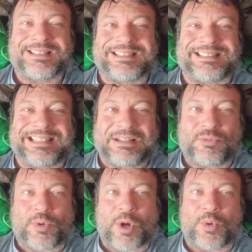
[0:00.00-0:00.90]

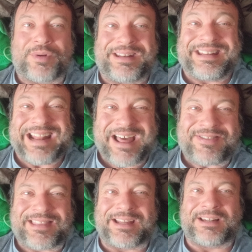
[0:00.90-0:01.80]
Zero,
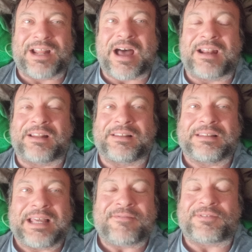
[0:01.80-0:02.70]
nothing, not a
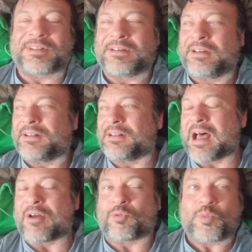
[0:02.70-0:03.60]
lift,
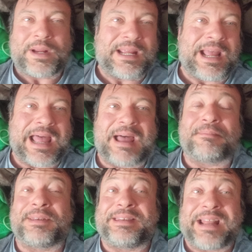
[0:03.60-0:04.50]
not
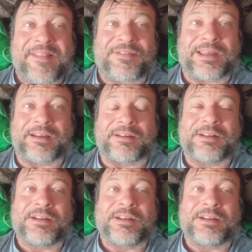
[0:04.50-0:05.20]
rehab, nothing.